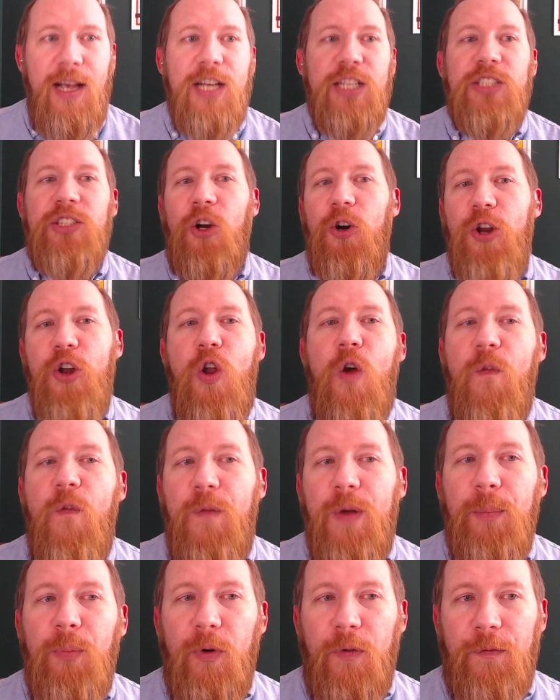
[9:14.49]
Starting
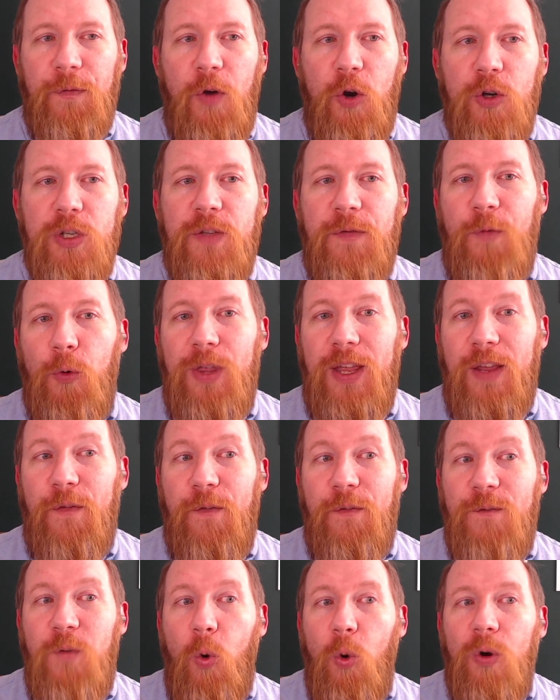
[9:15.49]
November 1st, for the
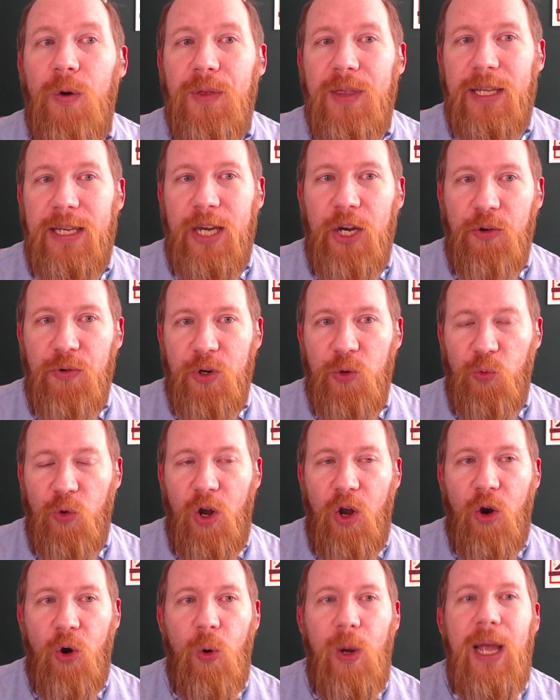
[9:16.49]
4th year in a
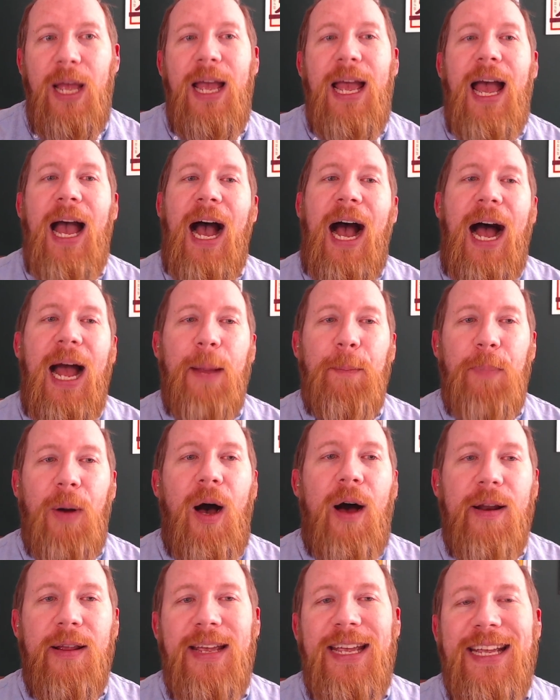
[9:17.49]
row,
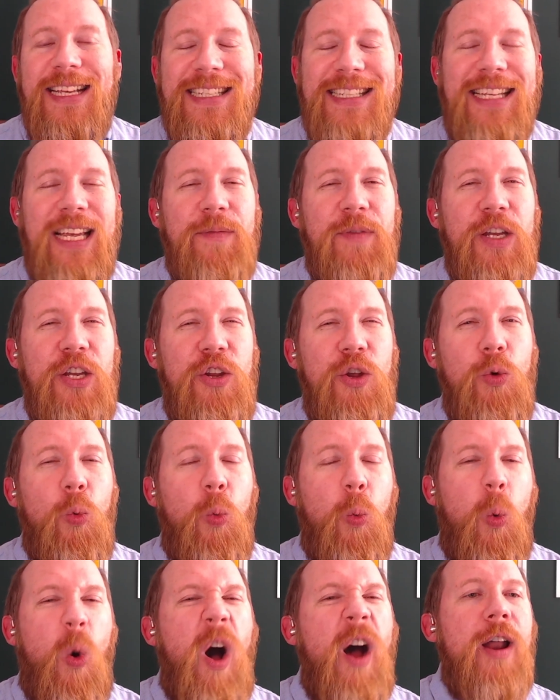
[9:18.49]
Ibotta is giving you
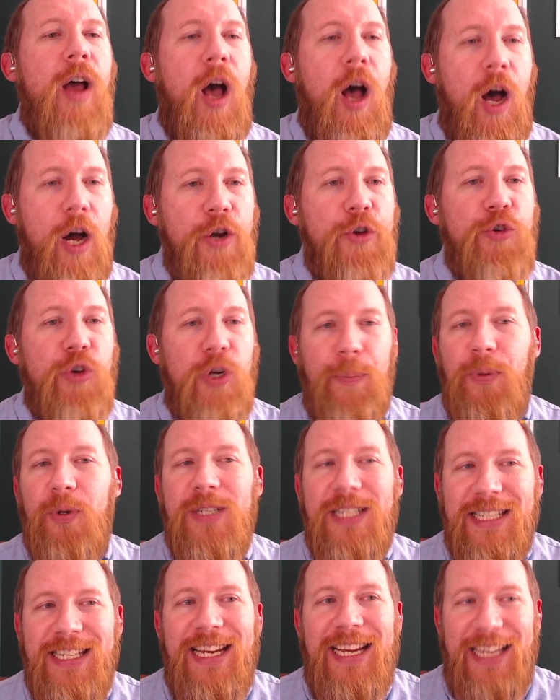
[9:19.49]

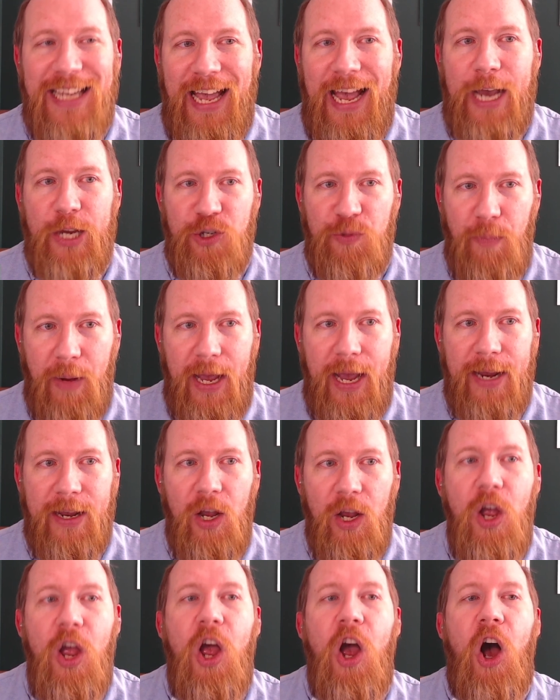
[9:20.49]
100% cash back
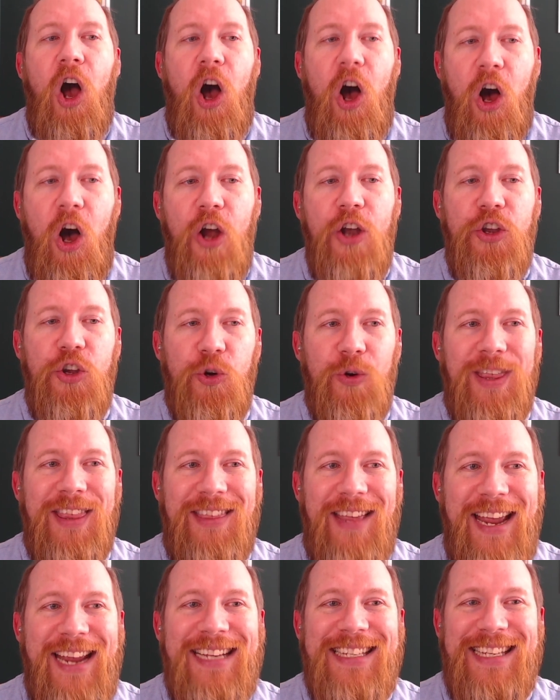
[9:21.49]
on your
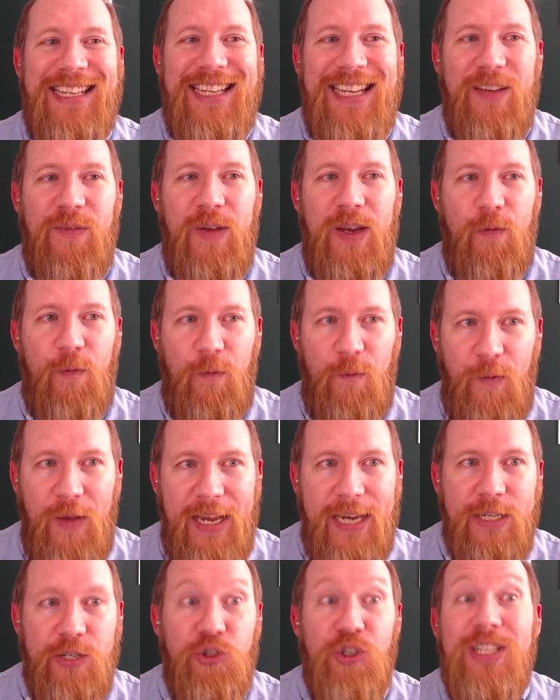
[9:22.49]
Thanksgiving
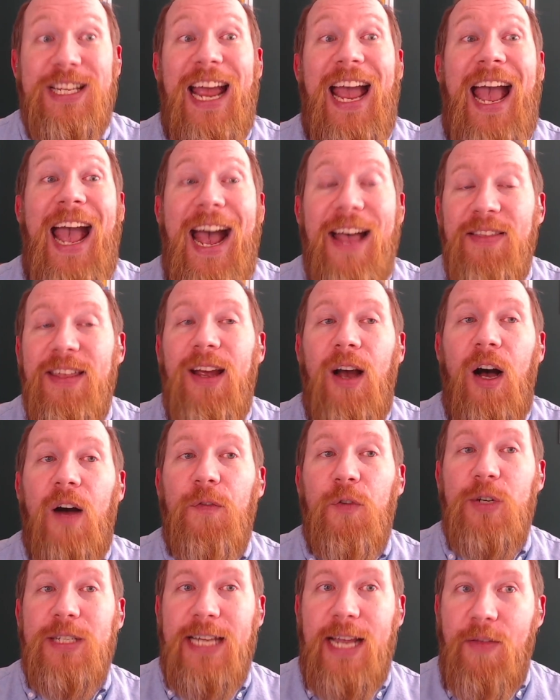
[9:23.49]
feast. Just add the
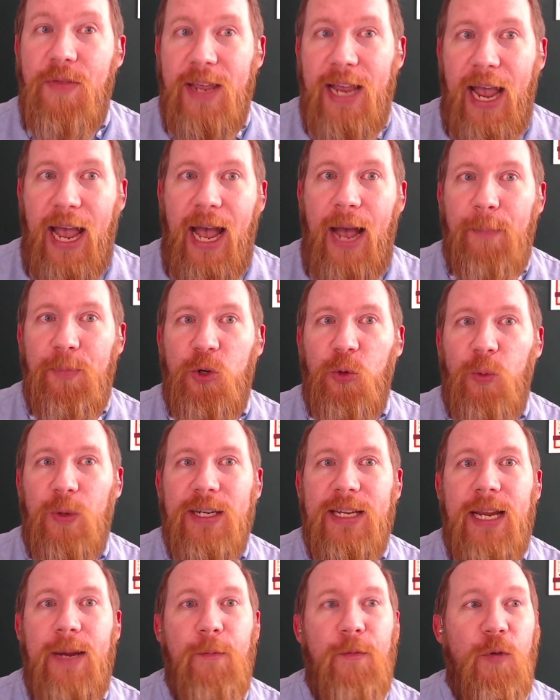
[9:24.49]
offers in the app to
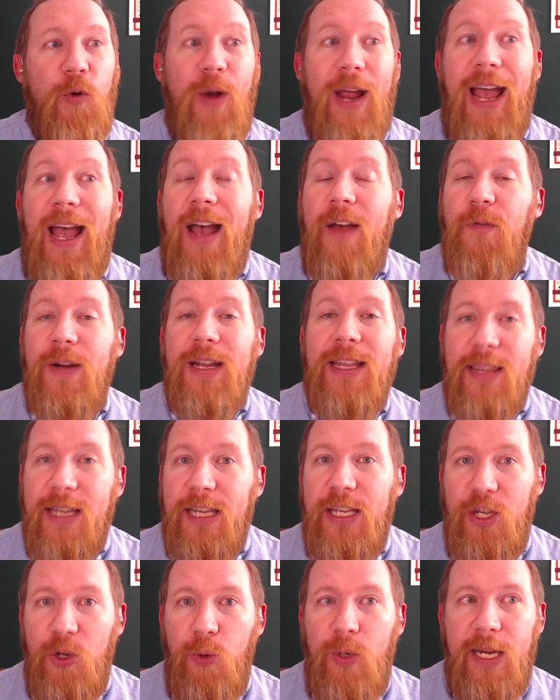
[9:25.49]
redeem for
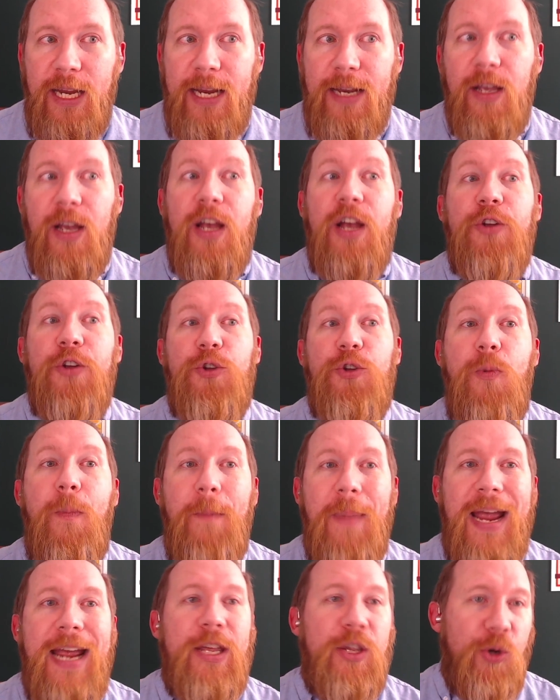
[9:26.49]
everything you need to
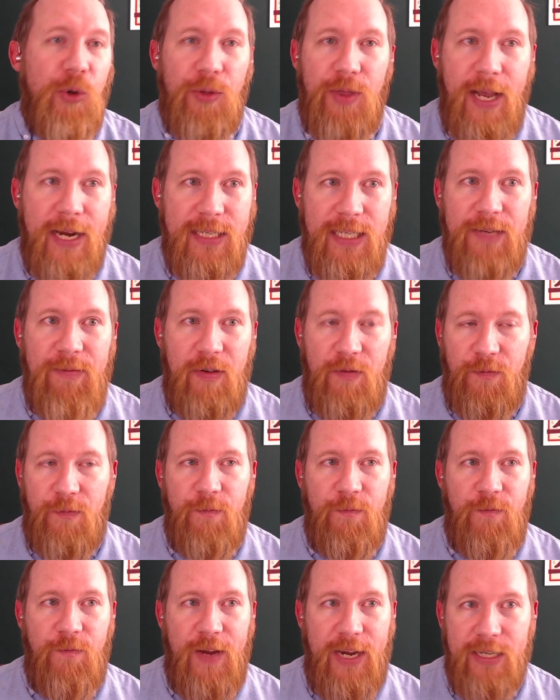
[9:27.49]
make your Thanksgiving
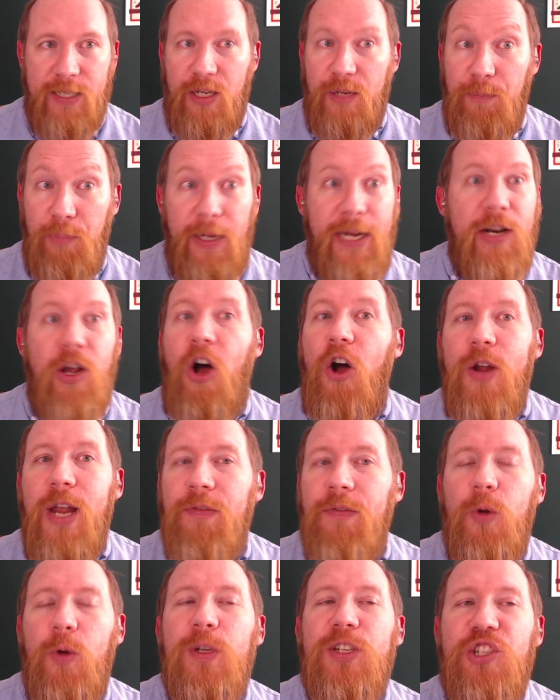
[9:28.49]
feast complete. All you
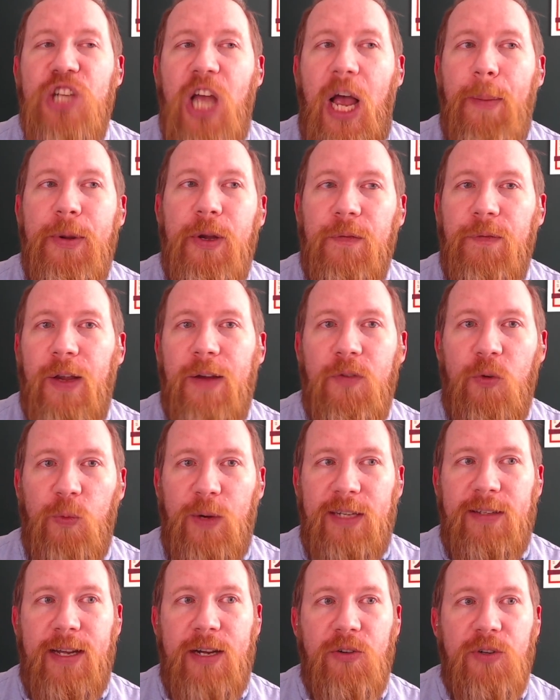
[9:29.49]
have to do is shop at your favorite
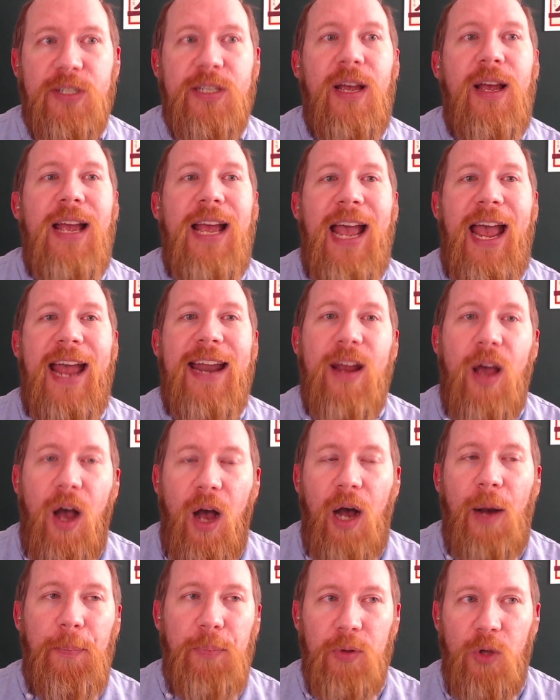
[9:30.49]
retailers and
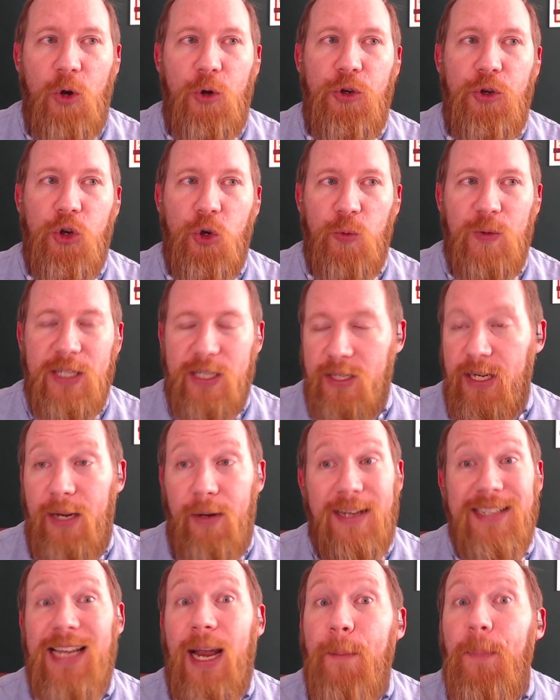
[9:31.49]
upload your receipt,
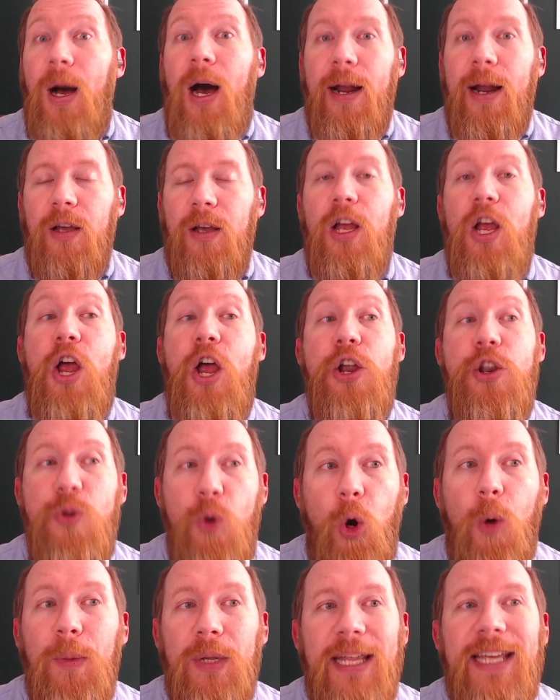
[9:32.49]
because Ibotta
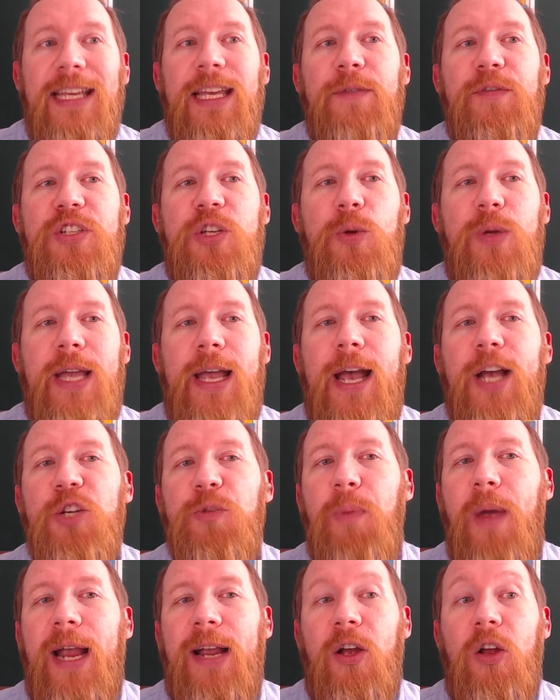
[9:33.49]
normally gives you cash
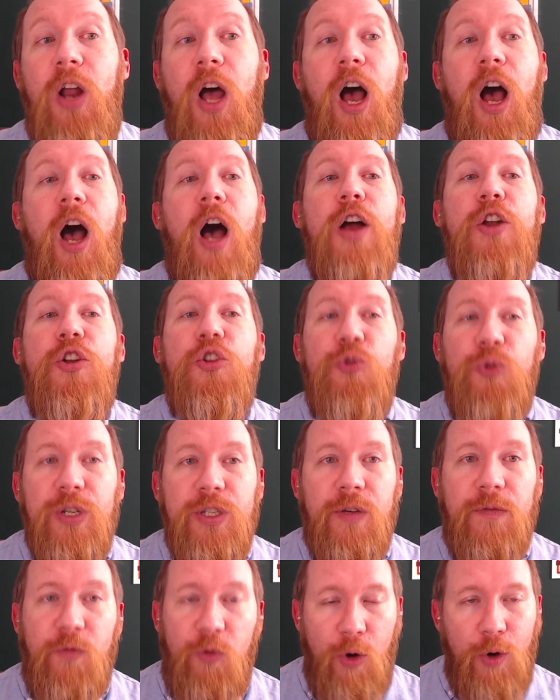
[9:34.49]
back on hundreds
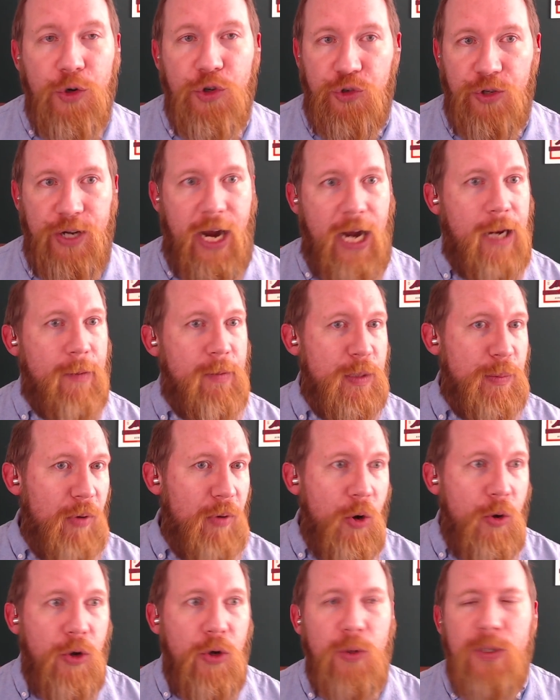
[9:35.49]
of grocery items,
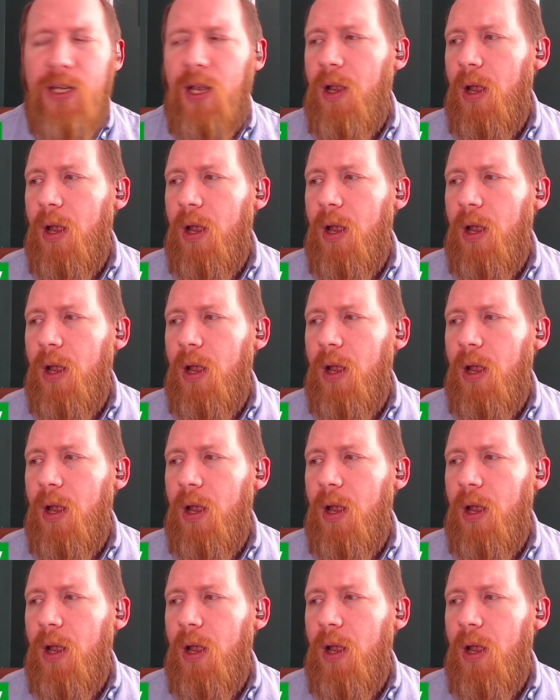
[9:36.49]
produce,